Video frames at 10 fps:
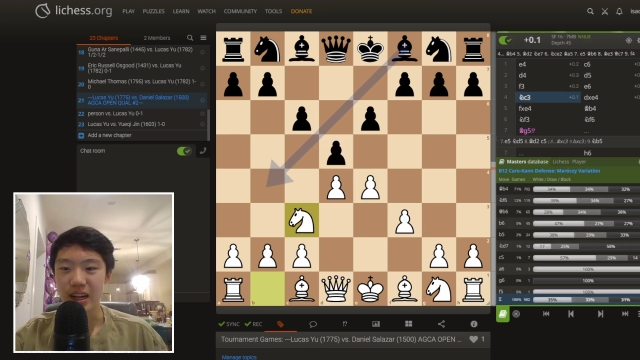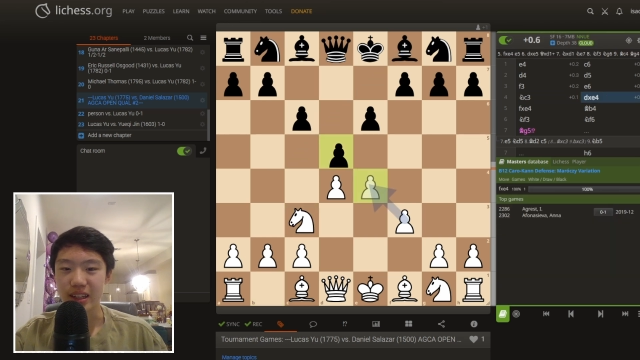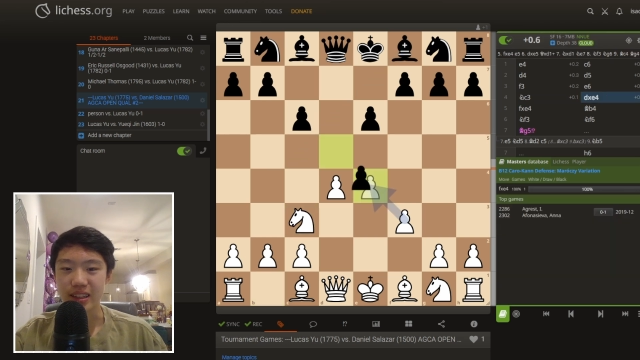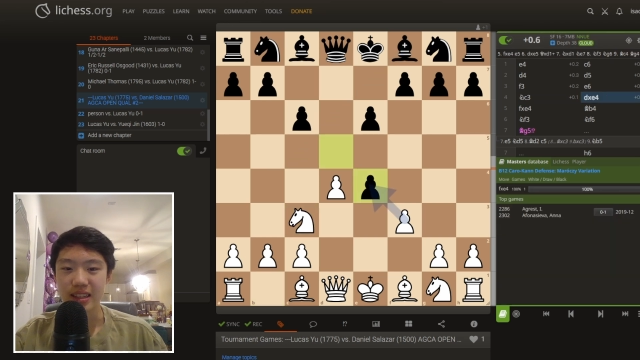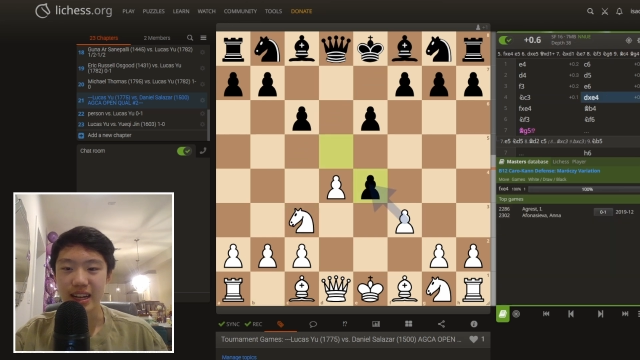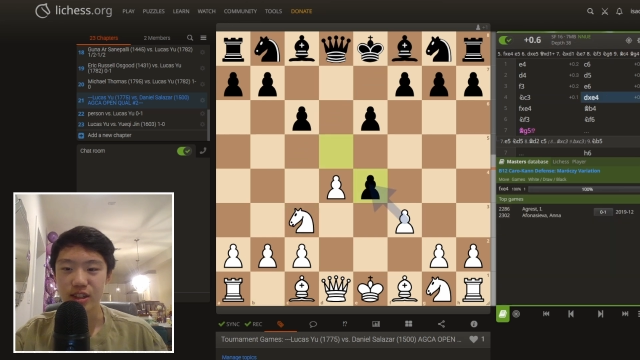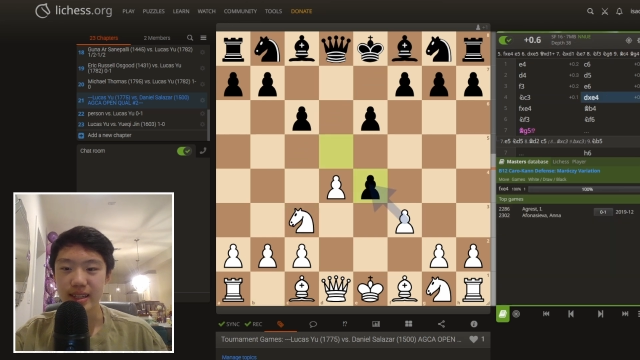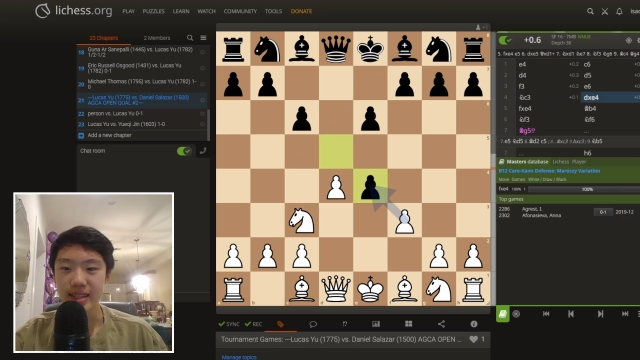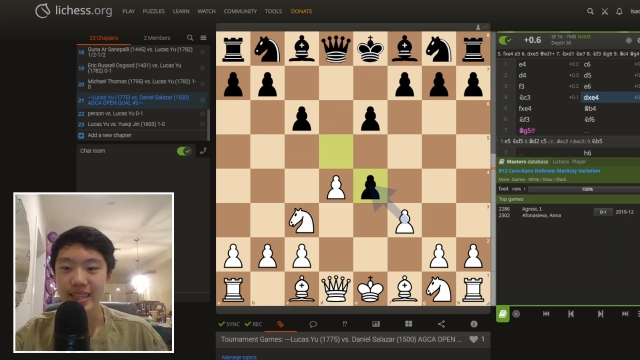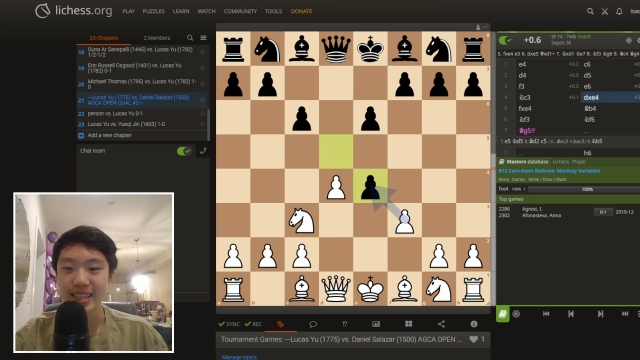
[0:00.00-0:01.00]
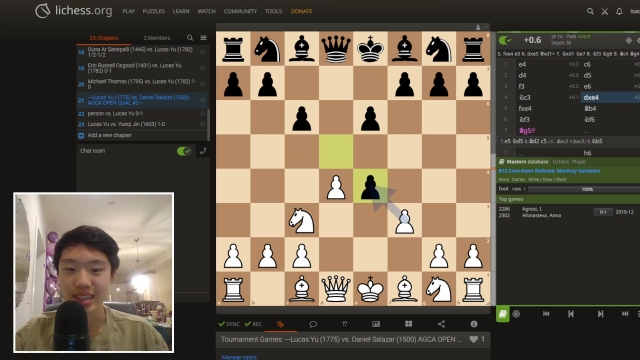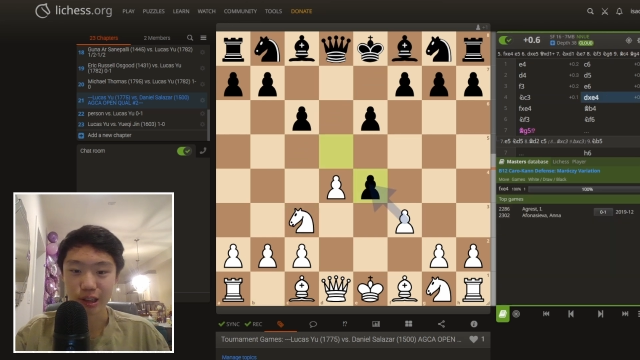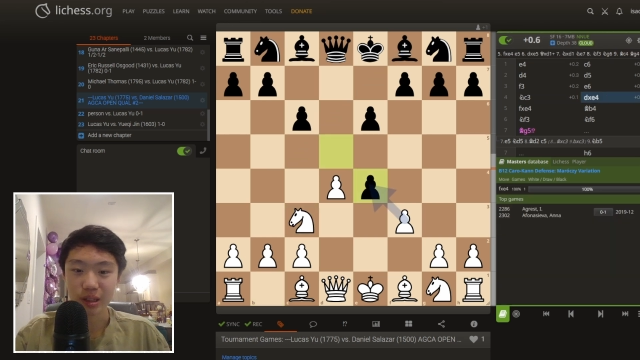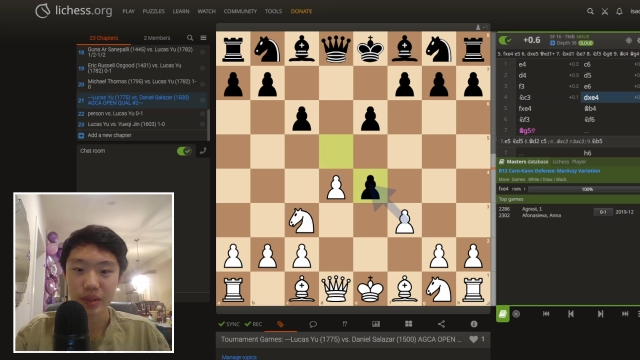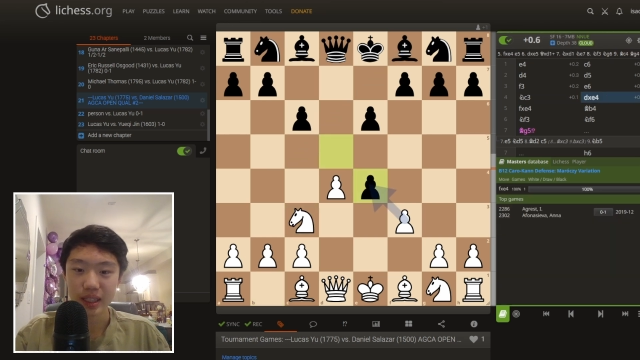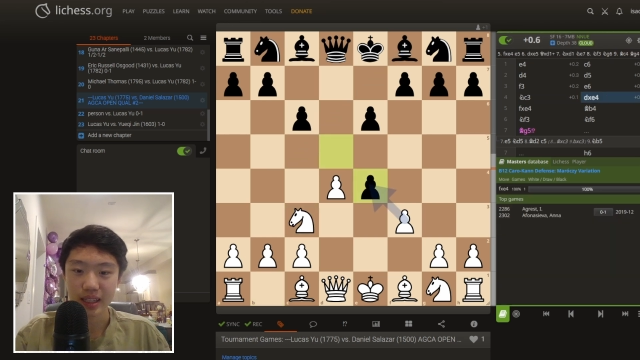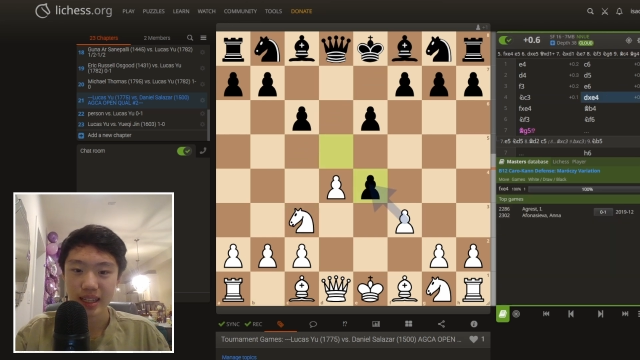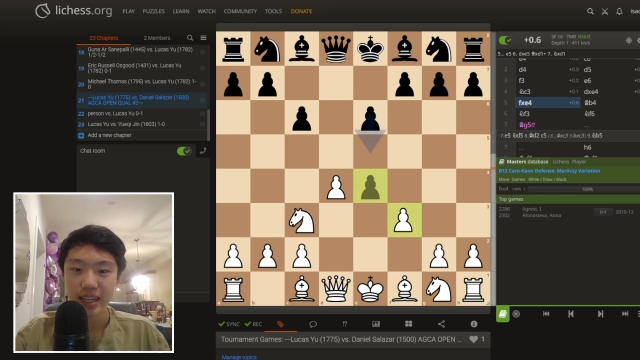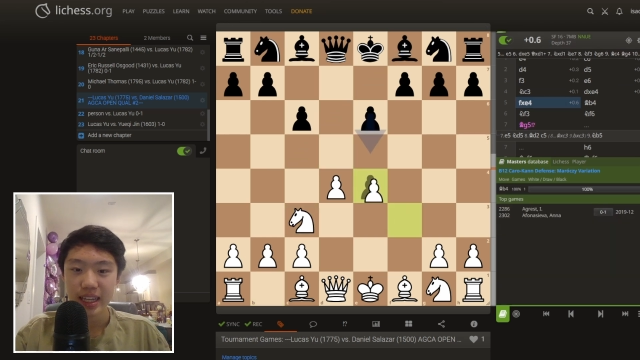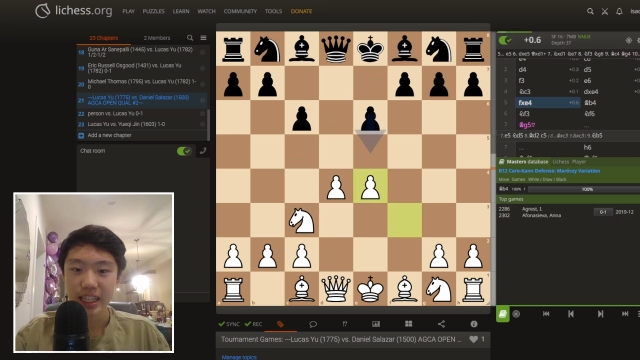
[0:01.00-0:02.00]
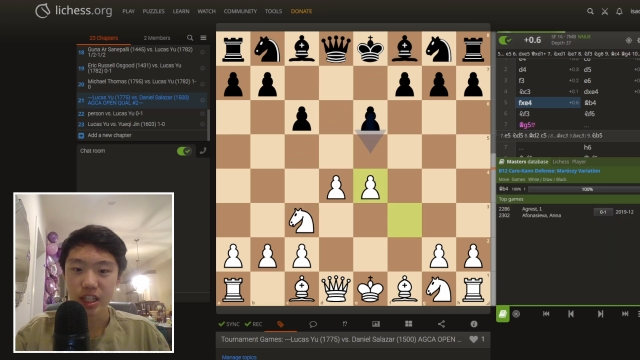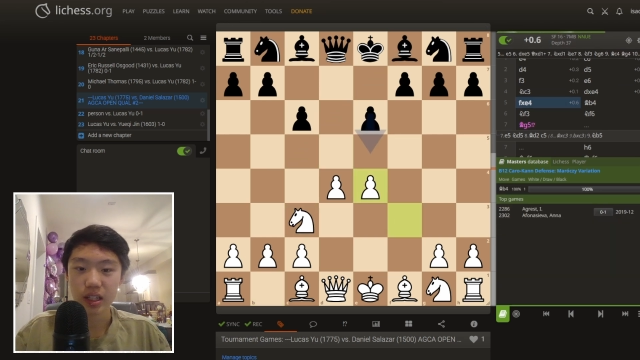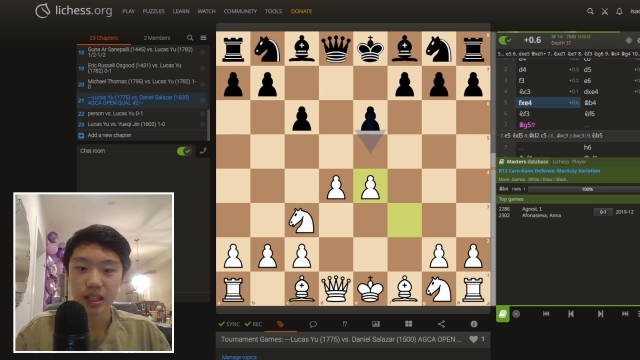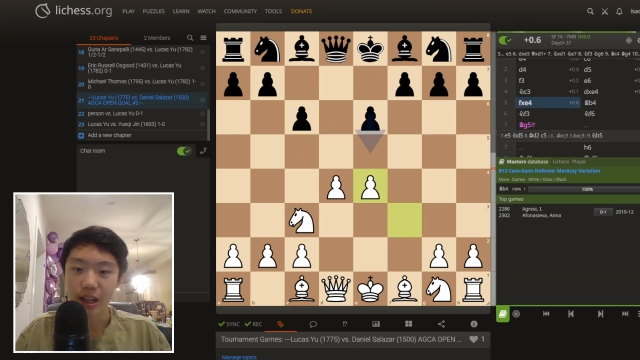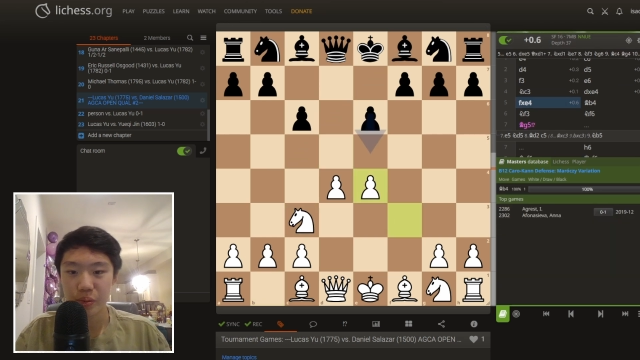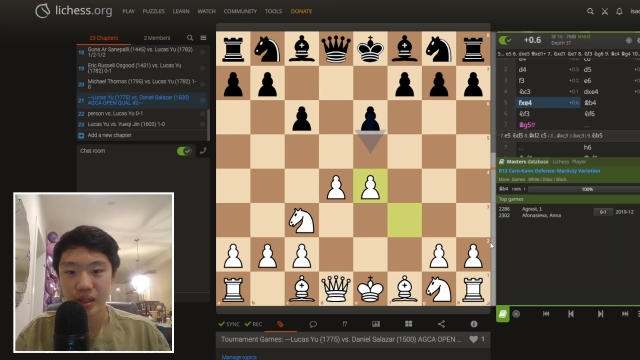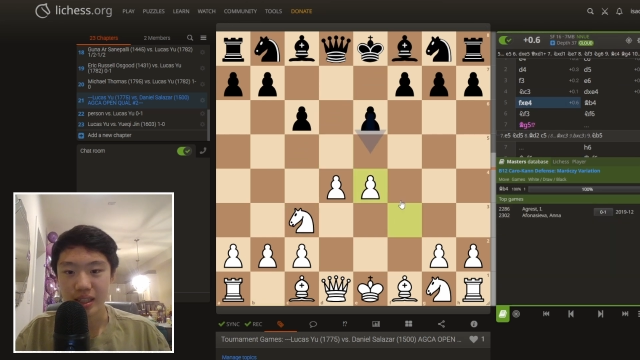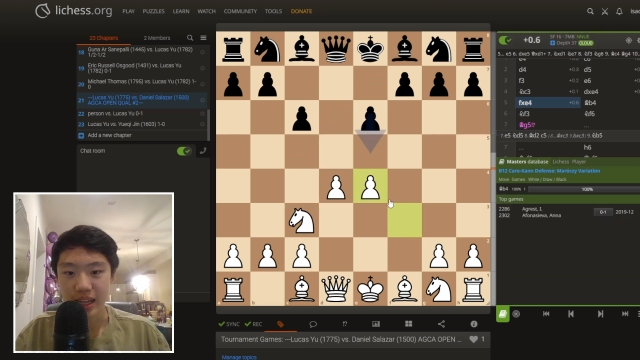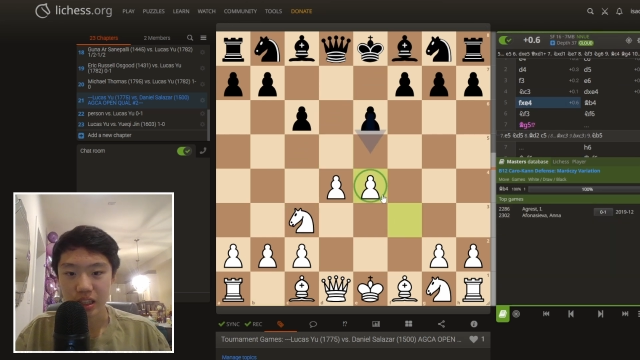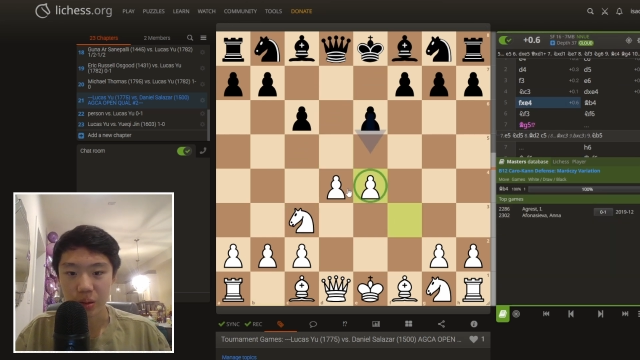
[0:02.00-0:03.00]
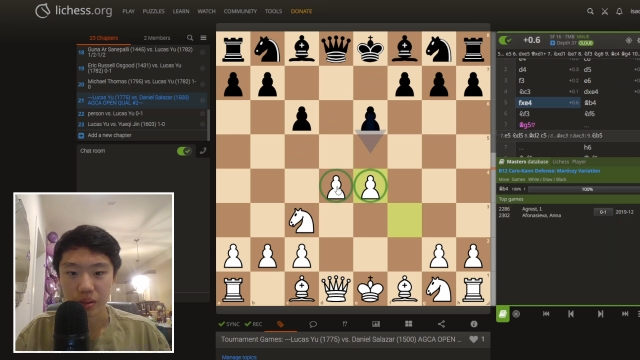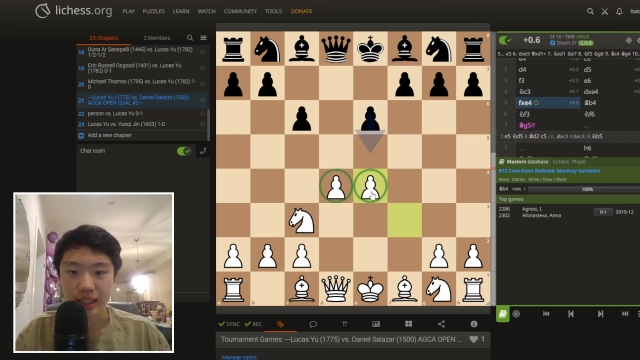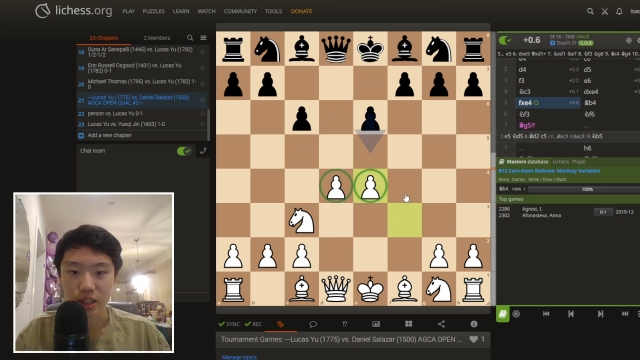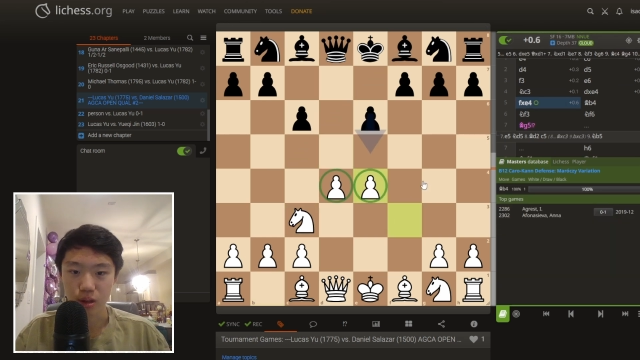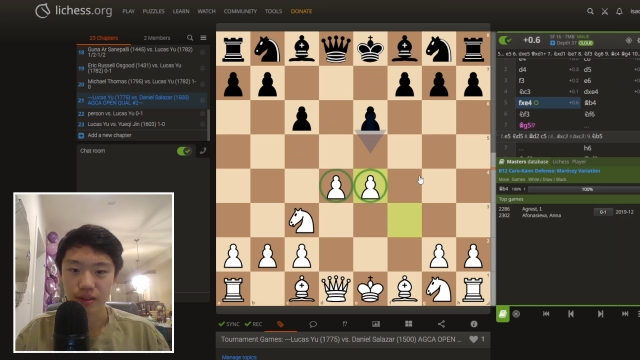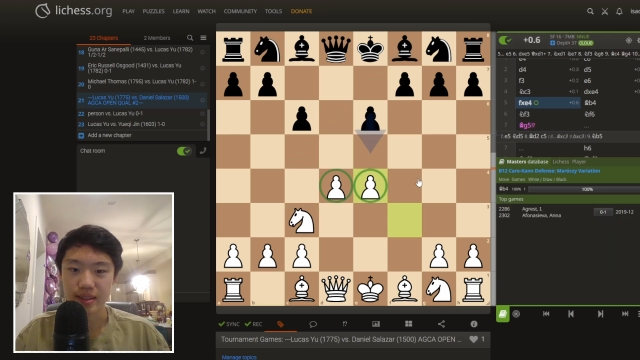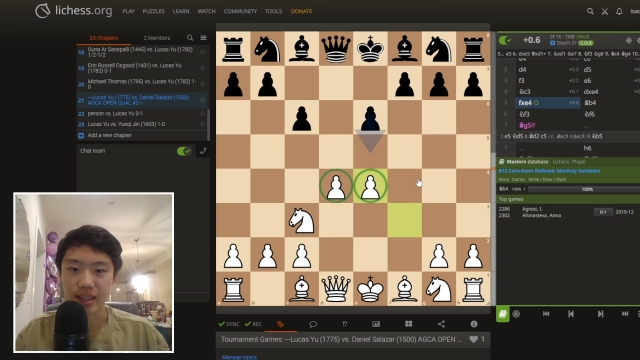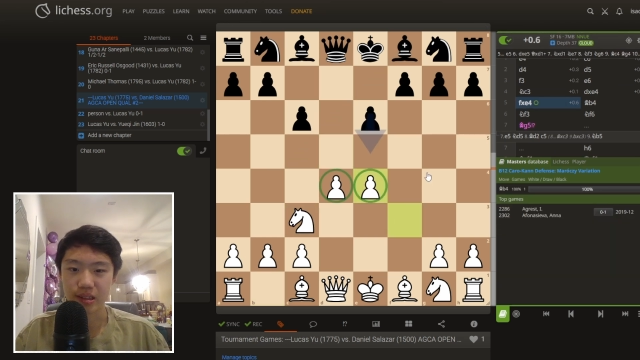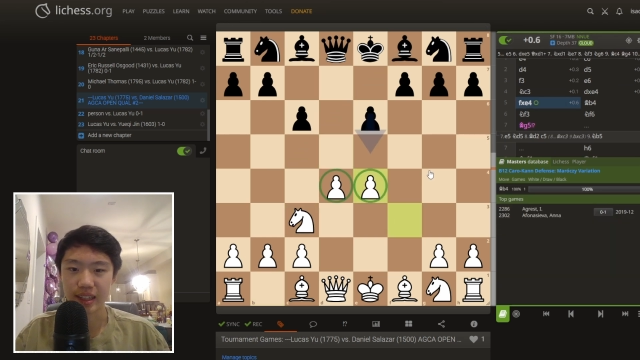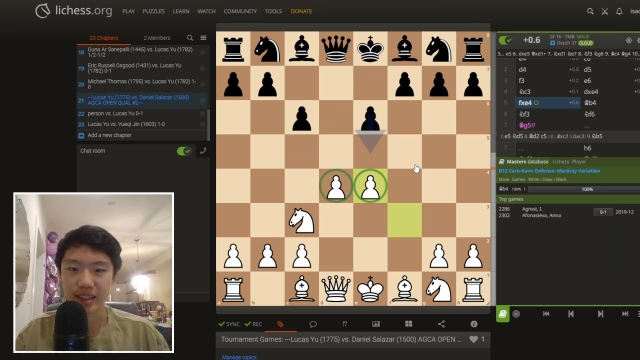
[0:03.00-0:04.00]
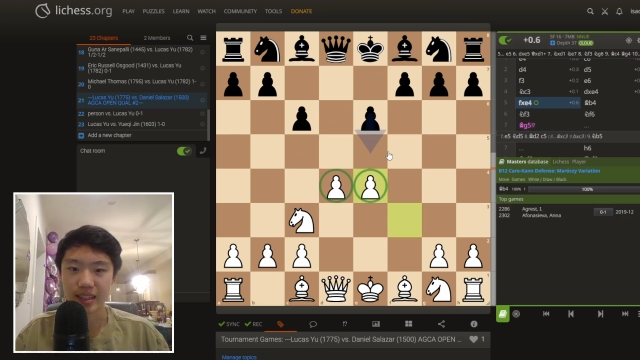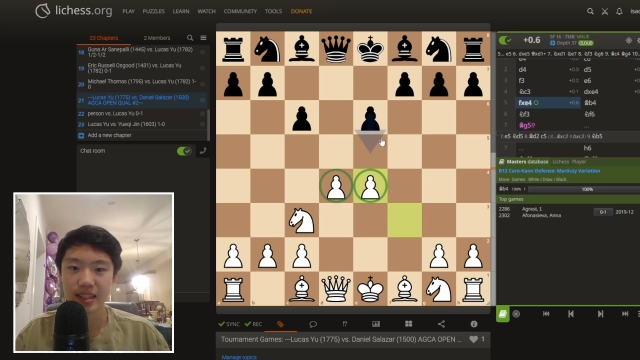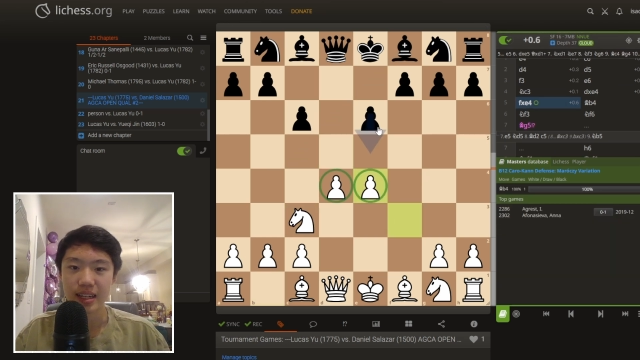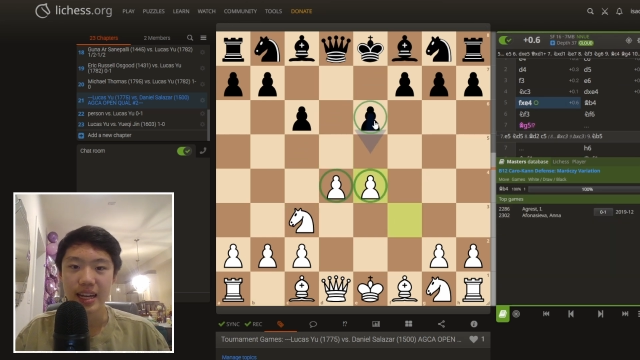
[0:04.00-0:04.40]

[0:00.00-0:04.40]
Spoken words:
Okay, actually this isn't theory because it just allows me to get complete control of the center like this,